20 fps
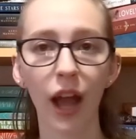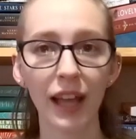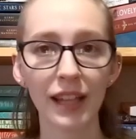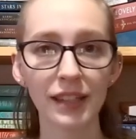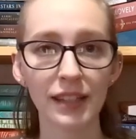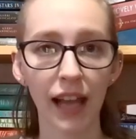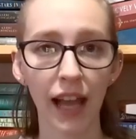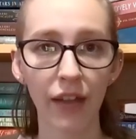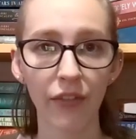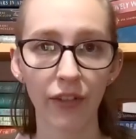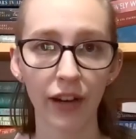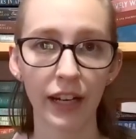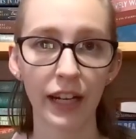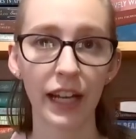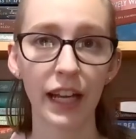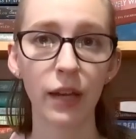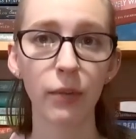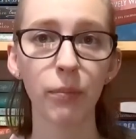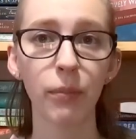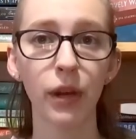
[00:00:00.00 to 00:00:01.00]
ahead and dive right
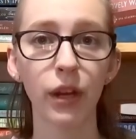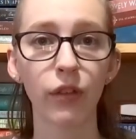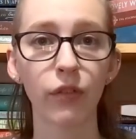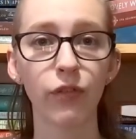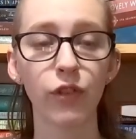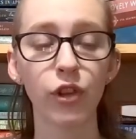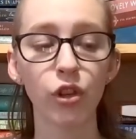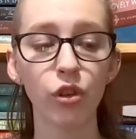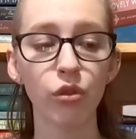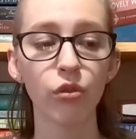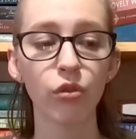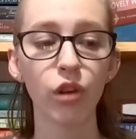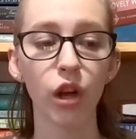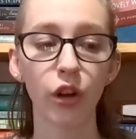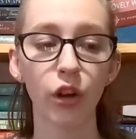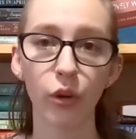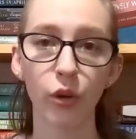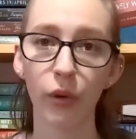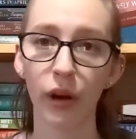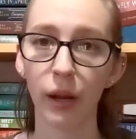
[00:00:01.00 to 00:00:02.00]
in but if you
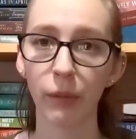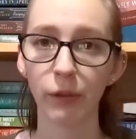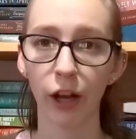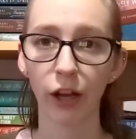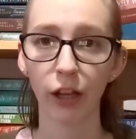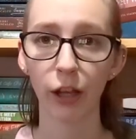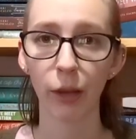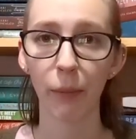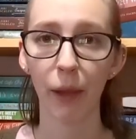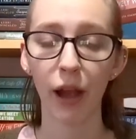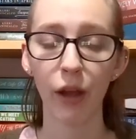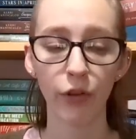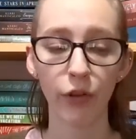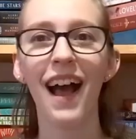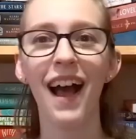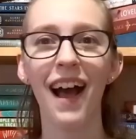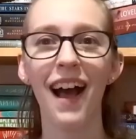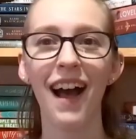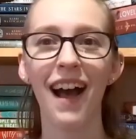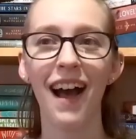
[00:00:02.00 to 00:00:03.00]
don't know what I'm talking about
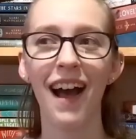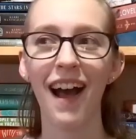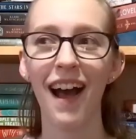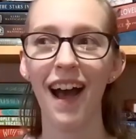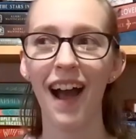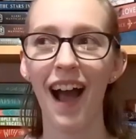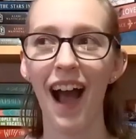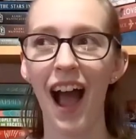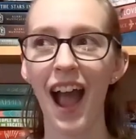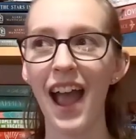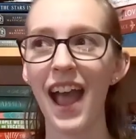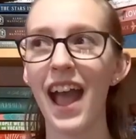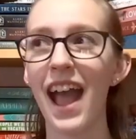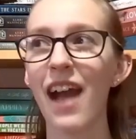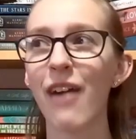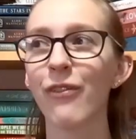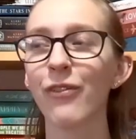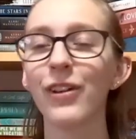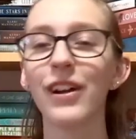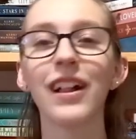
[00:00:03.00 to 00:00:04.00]

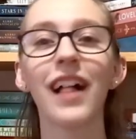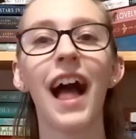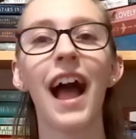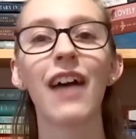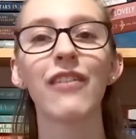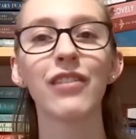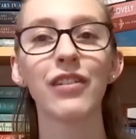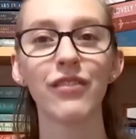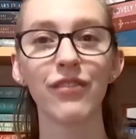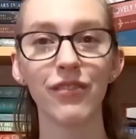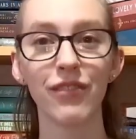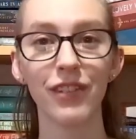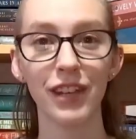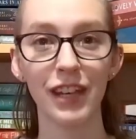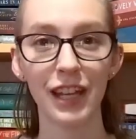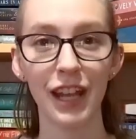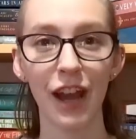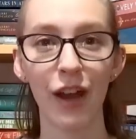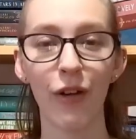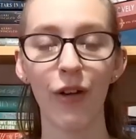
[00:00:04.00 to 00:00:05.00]
I will have a
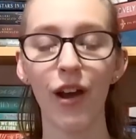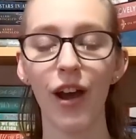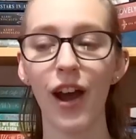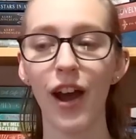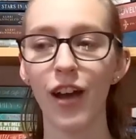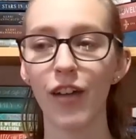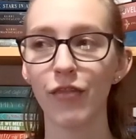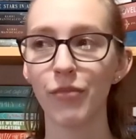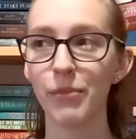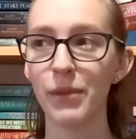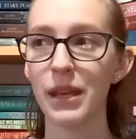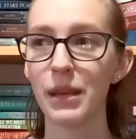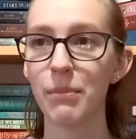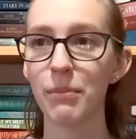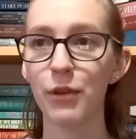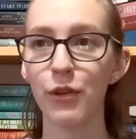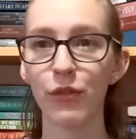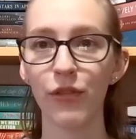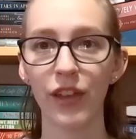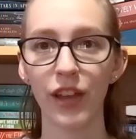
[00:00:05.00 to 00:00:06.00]
video of me
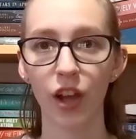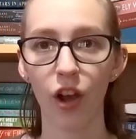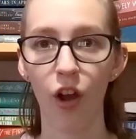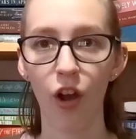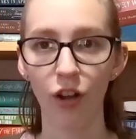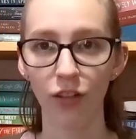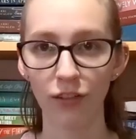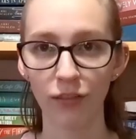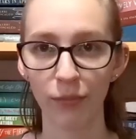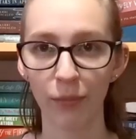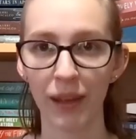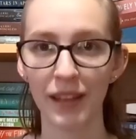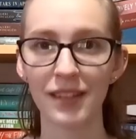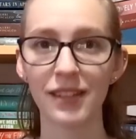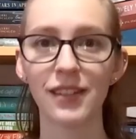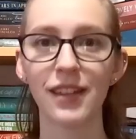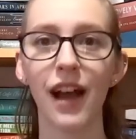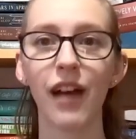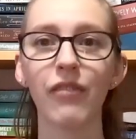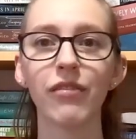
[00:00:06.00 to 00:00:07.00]
moving all of my
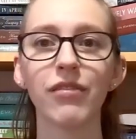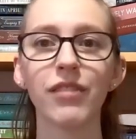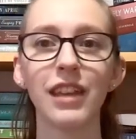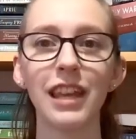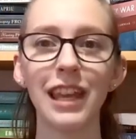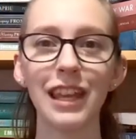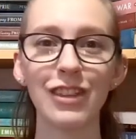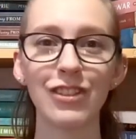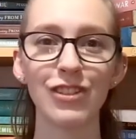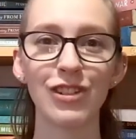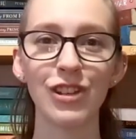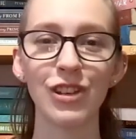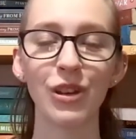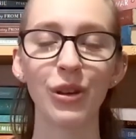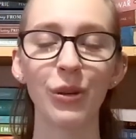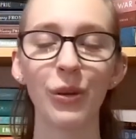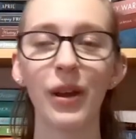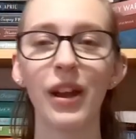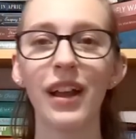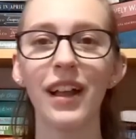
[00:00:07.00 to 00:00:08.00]
stuff
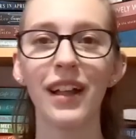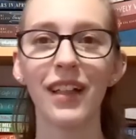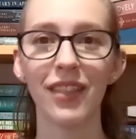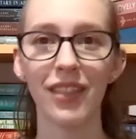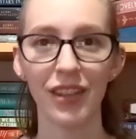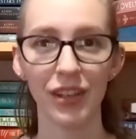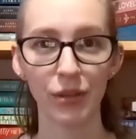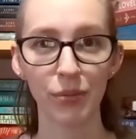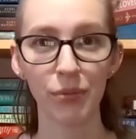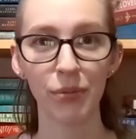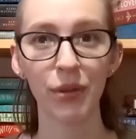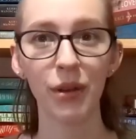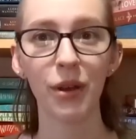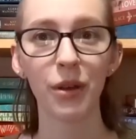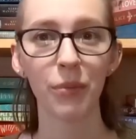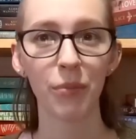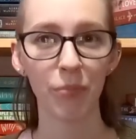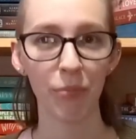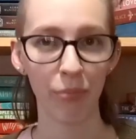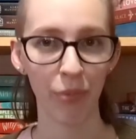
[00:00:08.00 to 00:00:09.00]
into this
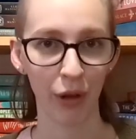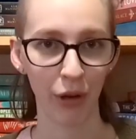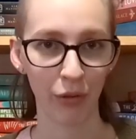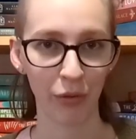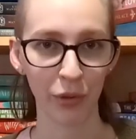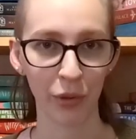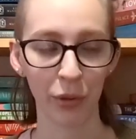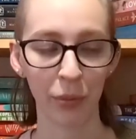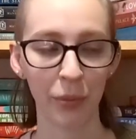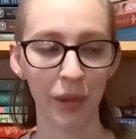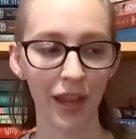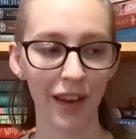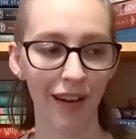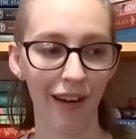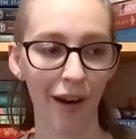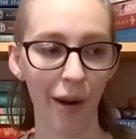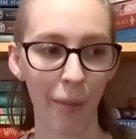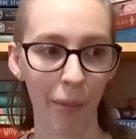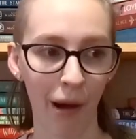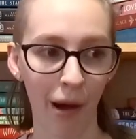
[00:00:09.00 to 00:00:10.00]
book room in
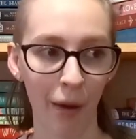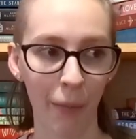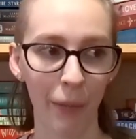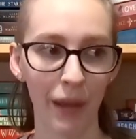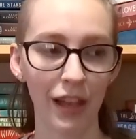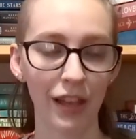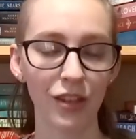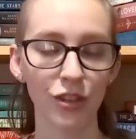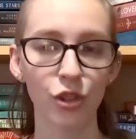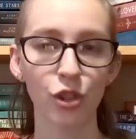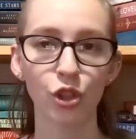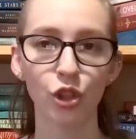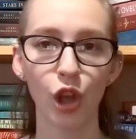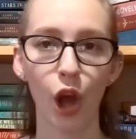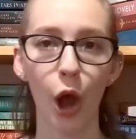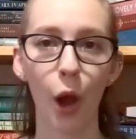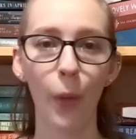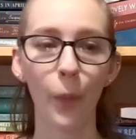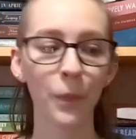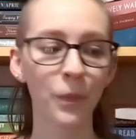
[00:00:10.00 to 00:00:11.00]
our apartment
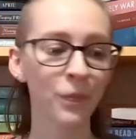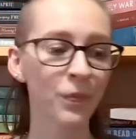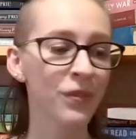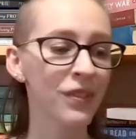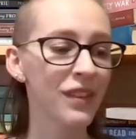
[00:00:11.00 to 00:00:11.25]
so